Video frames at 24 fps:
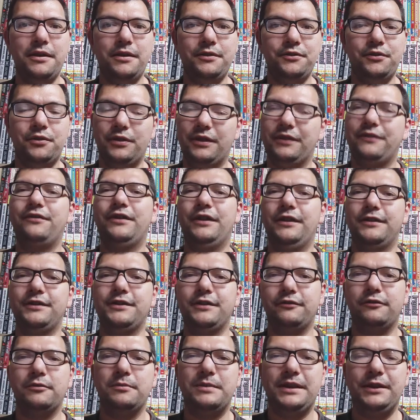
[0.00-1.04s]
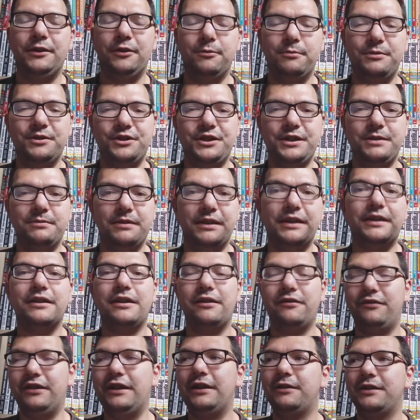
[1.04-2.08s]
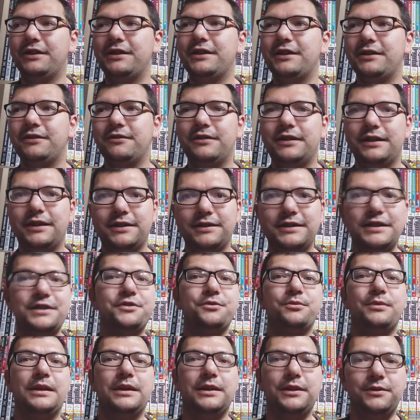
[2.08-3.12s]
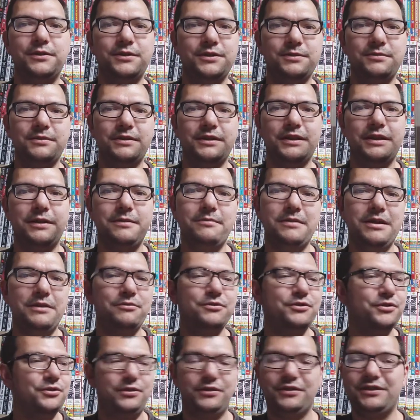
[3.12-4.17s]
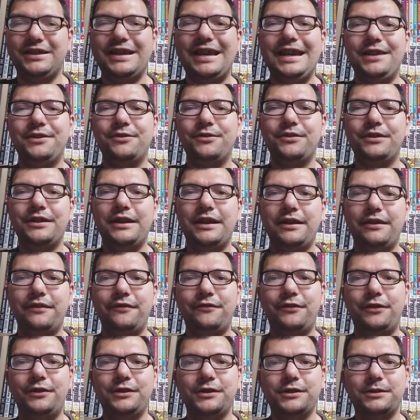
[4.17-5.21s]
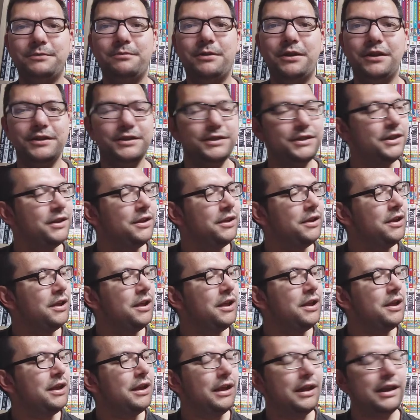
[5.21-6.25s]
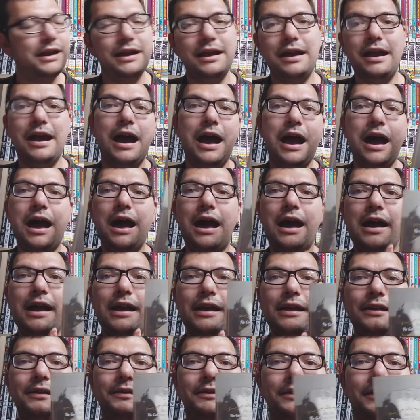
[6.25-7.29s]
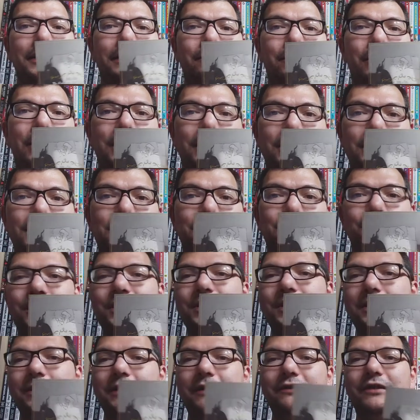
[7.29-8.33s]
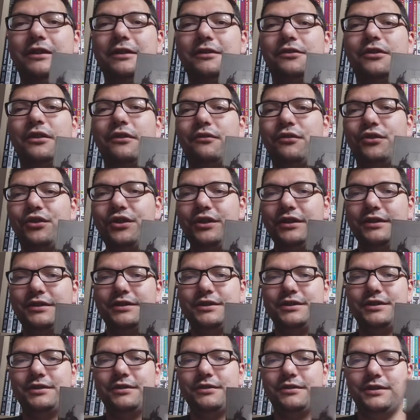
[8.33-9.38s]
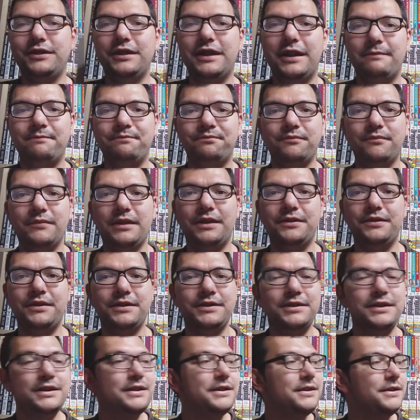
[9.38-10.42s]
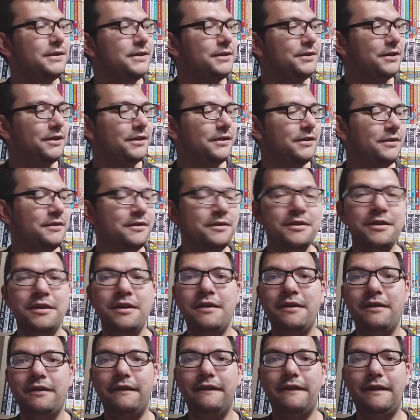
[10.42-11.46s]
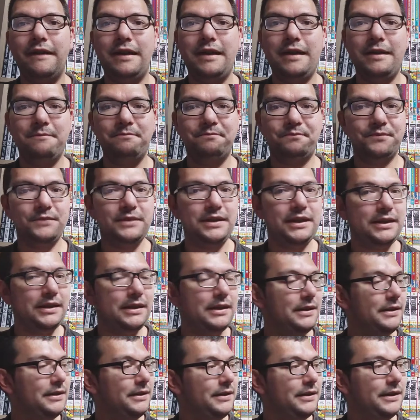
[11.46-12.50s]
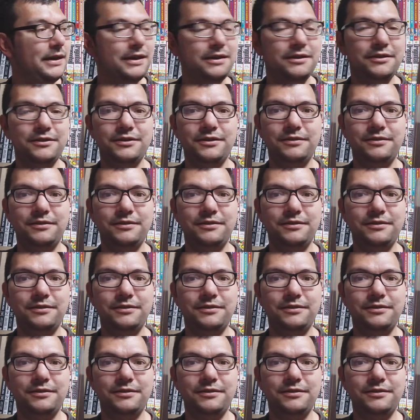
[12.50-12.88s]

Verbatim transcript: not like Fairy Tail from Hiro Mashima, like a fairy tale like Cinderella or something like that. I wasn't keen on that at first, but I when I ended up reading it, I fell in love with it. So yeah, this is uh, um yeah,